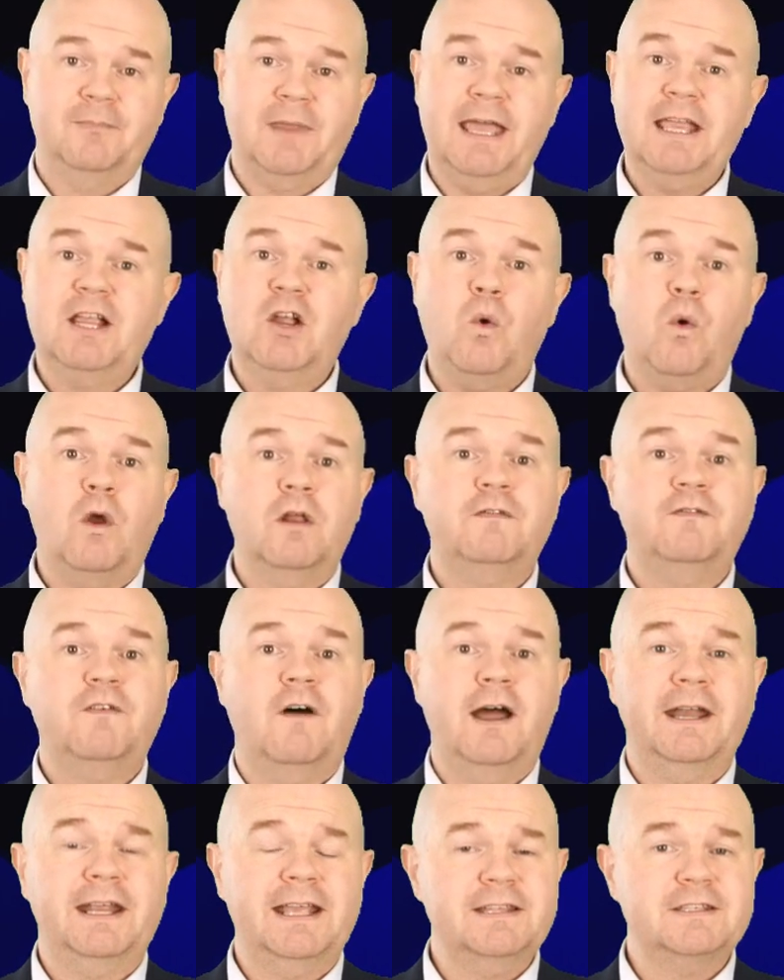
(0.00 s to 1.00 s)
a
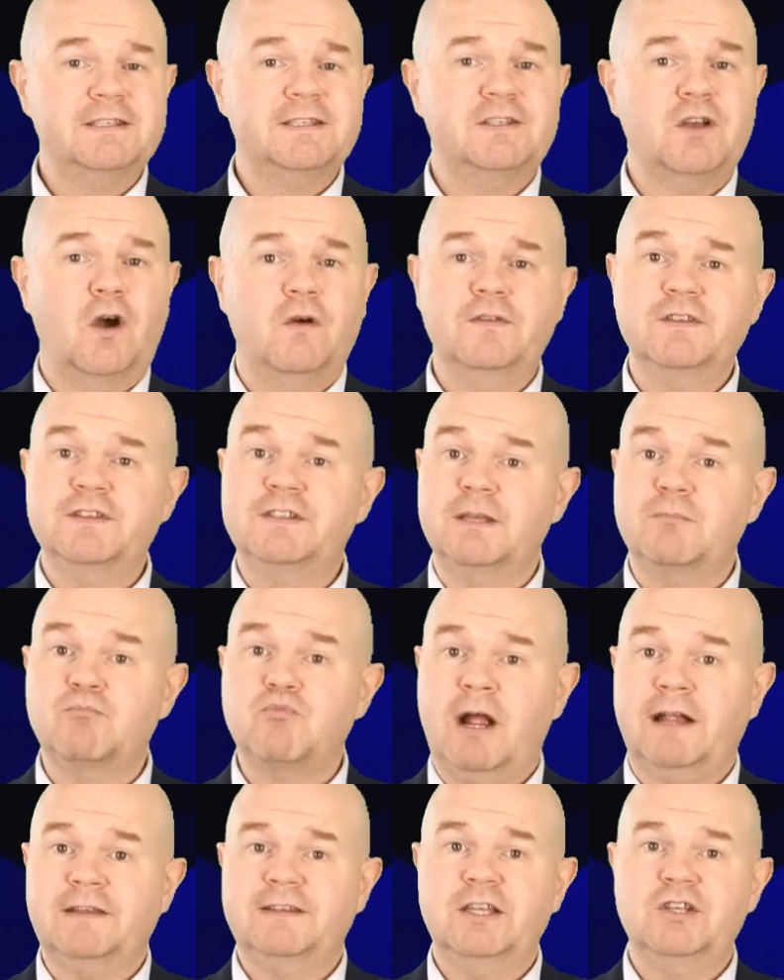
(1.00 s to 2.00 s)
qualified insolvency
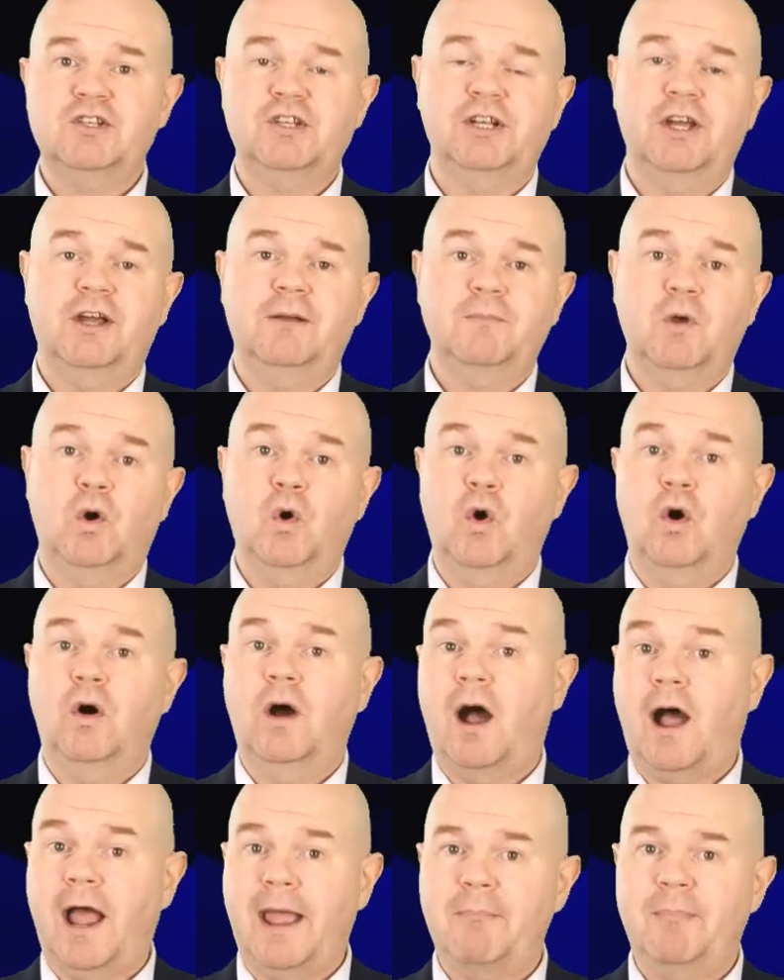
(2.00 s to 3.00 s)
practitioner, or
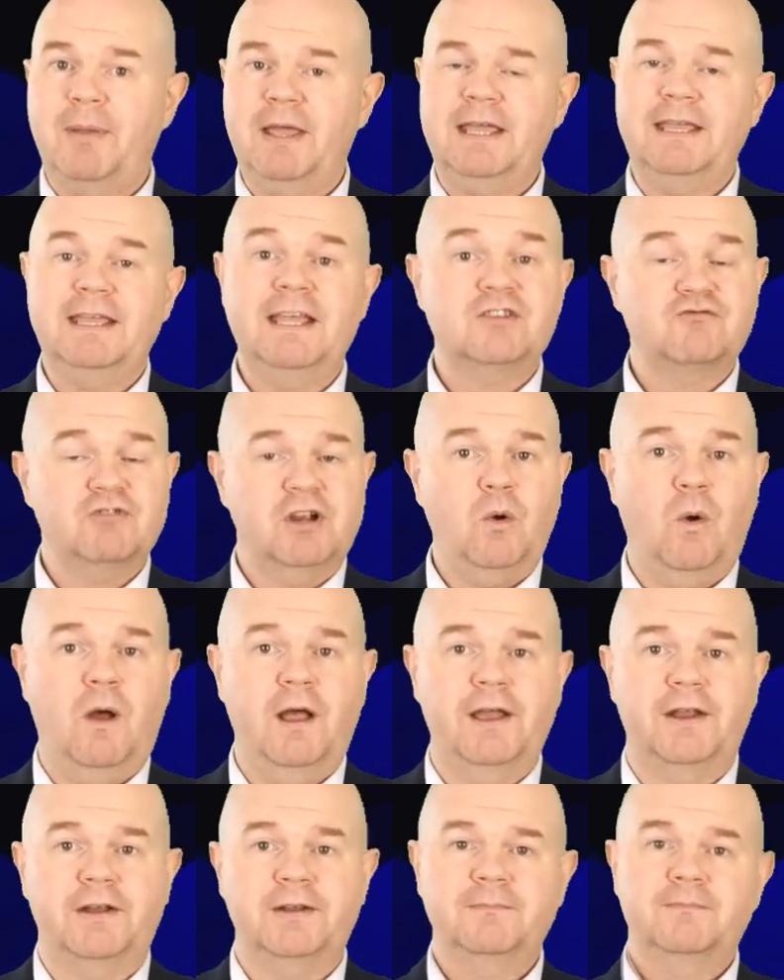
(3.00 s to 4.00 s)
IP, is
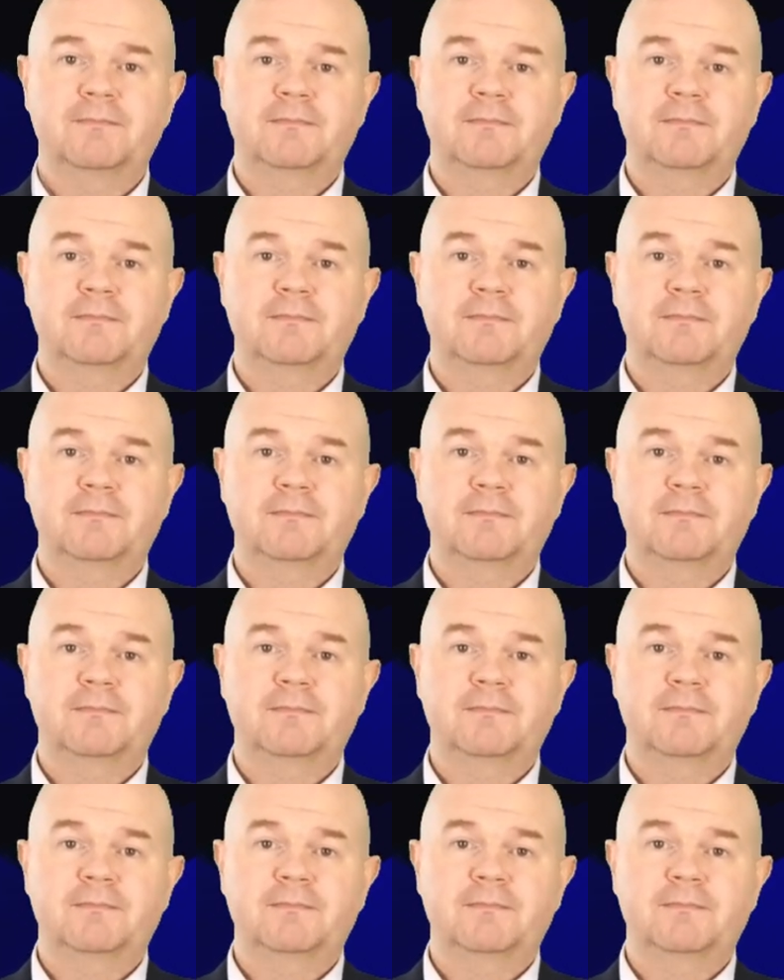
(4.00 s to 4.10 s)
required.